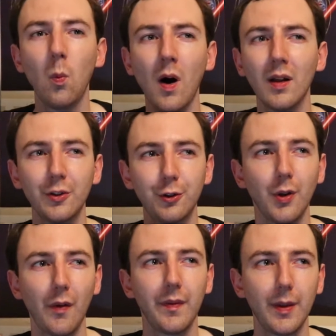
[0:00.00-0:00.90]
While it's
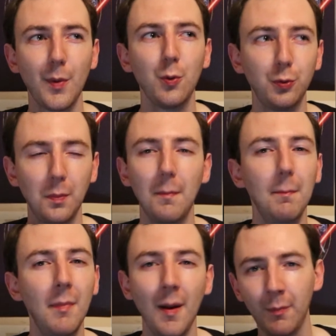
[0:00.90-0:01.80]
not the most
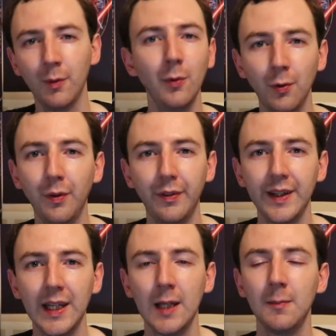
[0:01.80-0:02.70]
memorable
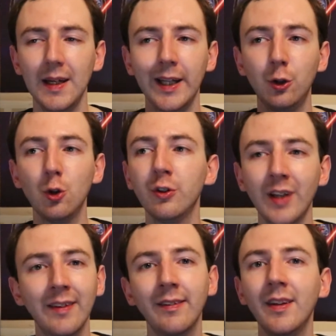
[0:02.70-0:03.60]
theme, it does
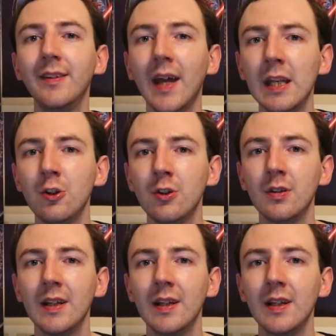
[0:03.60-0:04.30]
add to the tension.